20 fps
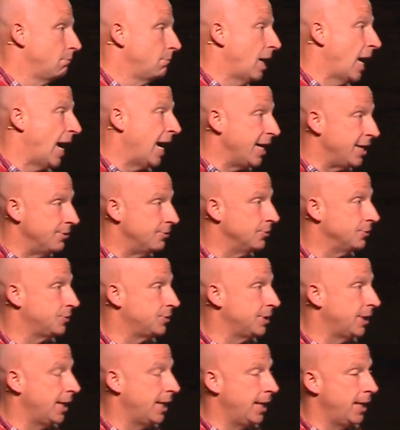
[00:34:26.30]
I either
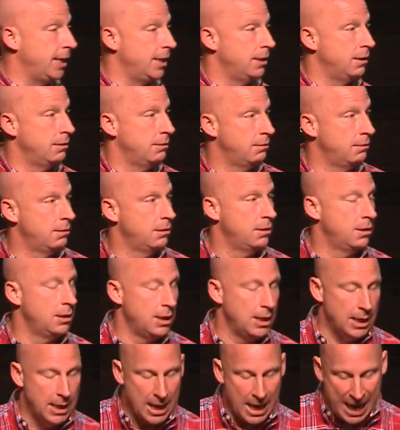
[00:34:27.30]
say,
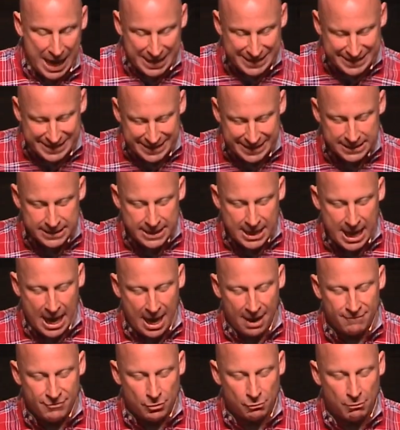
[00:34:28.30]
I didn't
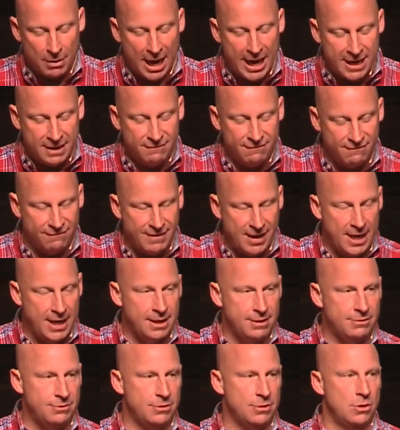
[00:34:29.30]
have the right
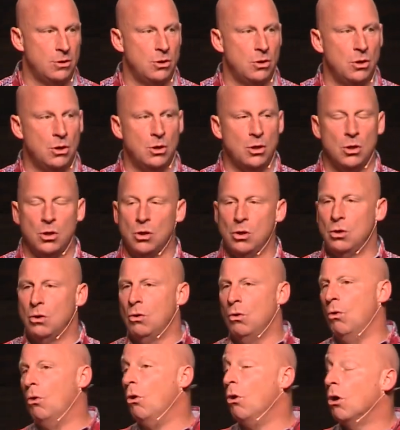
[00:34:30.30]
faith,
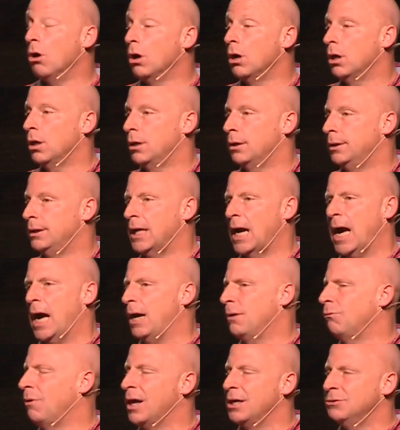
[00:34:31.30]
or,
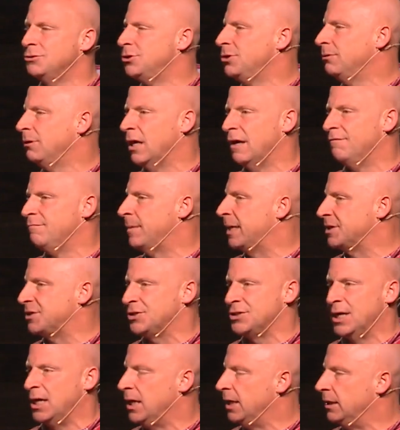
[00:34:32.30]
God, why don't you love my
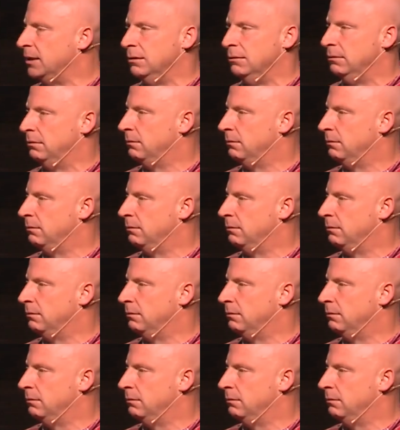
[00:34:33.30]
son?